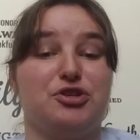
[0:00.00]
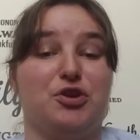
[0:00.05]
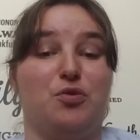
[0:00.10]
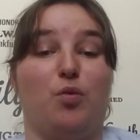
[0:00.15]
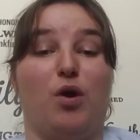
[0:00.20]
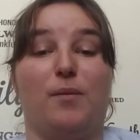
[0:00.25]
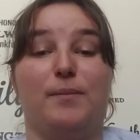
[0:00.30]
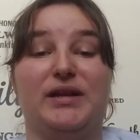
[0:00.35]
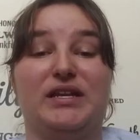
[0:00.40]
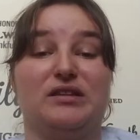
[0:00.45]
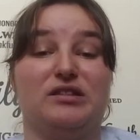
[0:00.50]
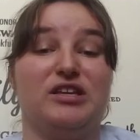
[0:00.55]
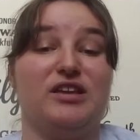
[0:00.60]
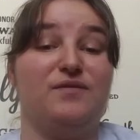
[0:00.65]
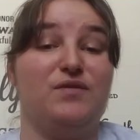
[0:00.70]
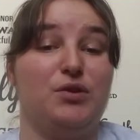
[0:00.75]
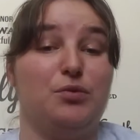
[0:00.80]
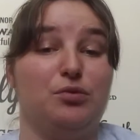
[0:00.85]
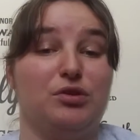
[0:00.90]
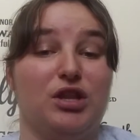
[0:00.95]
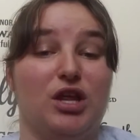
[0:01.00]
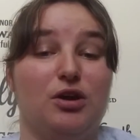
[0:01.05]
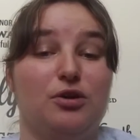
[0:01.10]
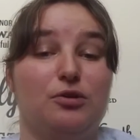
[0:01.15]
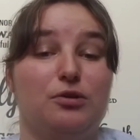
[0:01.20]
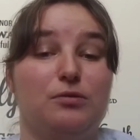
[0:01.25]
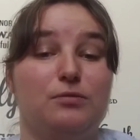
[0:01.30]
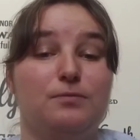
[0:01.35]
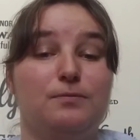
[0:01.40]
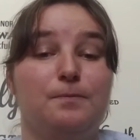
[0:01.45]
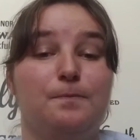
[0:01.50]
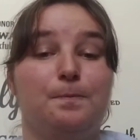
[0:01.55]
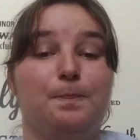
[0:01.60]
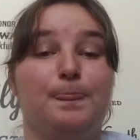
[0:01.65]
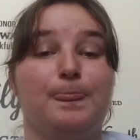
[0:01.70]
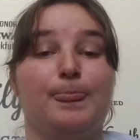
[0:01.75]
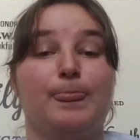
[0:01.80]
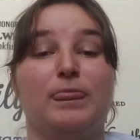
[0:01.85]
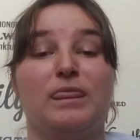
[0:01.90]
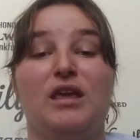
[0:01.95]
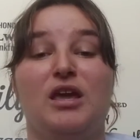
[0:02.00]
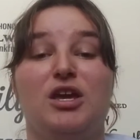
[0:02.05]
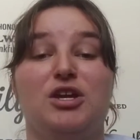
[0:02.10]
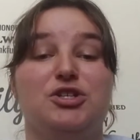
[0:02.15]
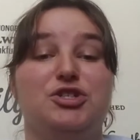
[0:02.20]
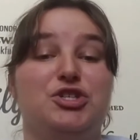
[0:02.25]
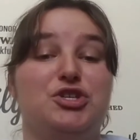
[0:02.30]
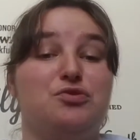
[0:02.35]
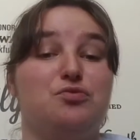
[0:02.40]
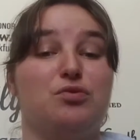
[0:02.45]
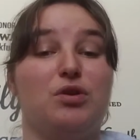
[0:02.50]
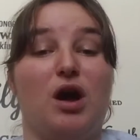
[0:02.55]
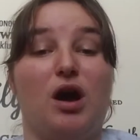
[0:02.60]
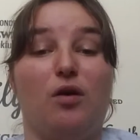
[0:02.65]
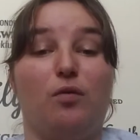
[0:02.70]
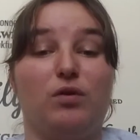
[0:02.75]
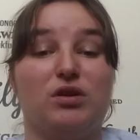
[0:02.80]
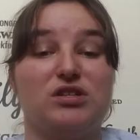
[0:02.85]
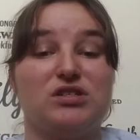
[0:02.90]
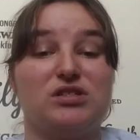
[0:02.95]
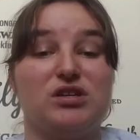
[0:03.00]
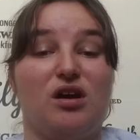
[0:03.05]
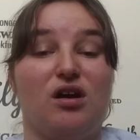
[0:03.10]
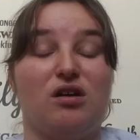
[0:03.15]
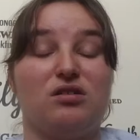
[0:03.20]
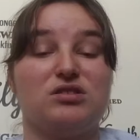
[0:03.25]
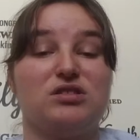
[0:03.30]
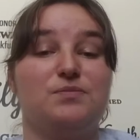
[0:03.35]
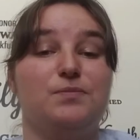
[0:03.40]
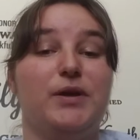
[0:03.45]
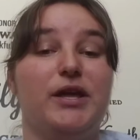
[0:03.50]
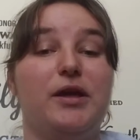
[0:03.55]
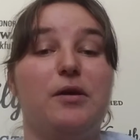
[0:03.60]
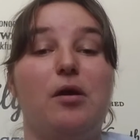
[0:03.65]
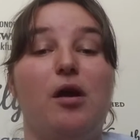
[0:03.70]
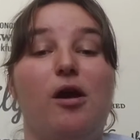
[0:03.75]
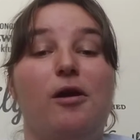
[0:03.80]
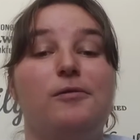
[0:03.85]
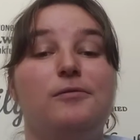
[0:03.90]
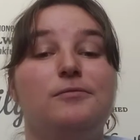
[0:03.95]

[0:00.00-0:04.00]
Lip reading: Do you want me to leave you alone? Do you not want to talk to me?